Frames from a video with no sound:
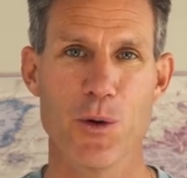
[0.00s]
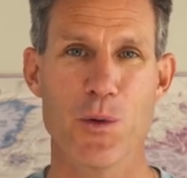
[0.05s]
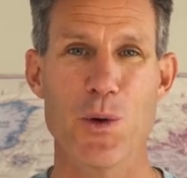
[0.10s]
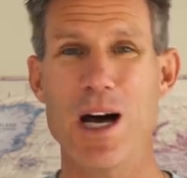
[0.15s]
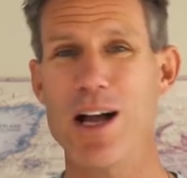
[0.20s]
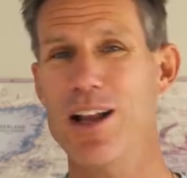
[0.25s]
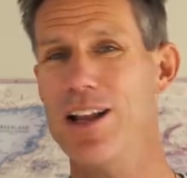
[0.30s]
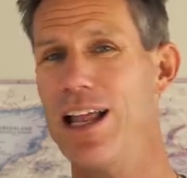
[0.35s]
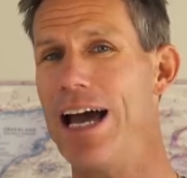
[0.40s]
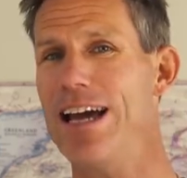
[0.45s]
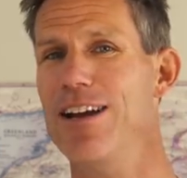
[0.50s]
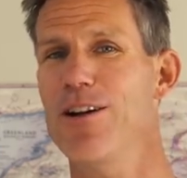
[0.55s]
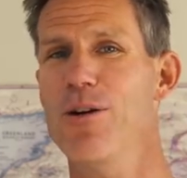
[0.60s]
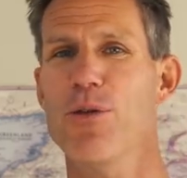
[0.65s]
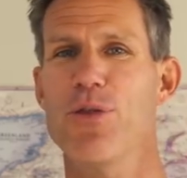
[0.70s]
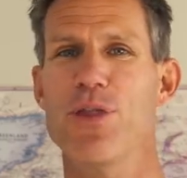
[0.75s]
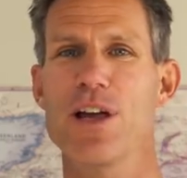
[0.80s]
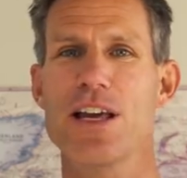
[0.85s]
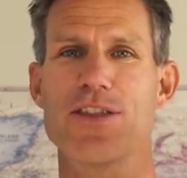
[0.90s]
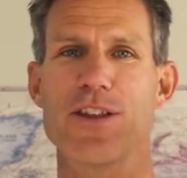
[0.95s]
Well, I
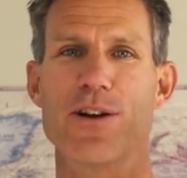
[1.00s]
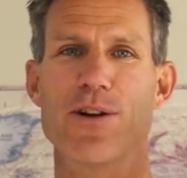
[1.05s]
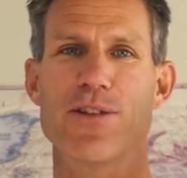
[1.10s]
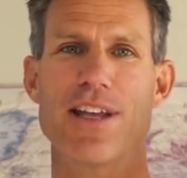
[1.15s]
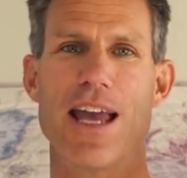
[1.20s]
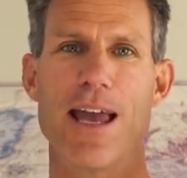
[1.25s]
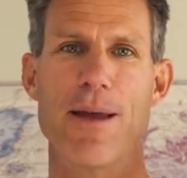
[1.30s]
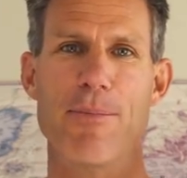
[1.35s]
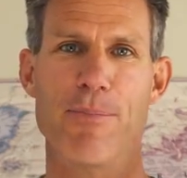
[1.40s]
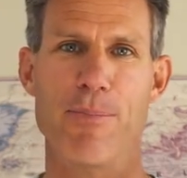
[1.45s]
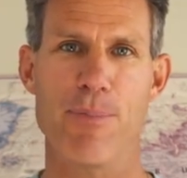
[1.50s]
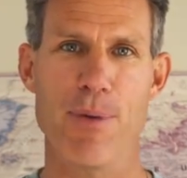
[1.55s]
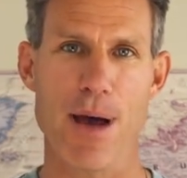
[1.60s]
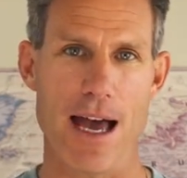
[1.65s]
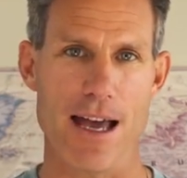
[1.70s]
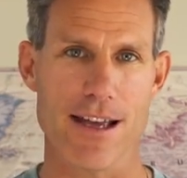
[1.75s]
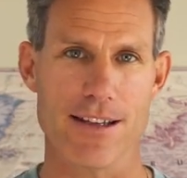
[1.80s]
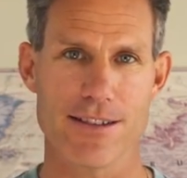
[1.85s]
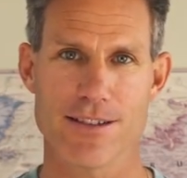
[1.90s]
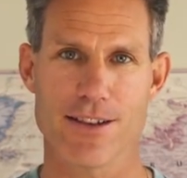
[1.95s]
don't think there's a
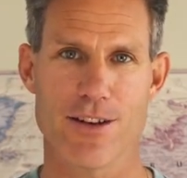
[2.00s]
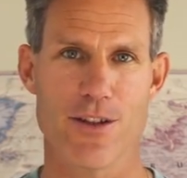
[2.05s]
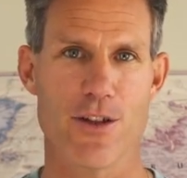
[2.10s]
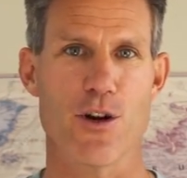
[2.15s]
best.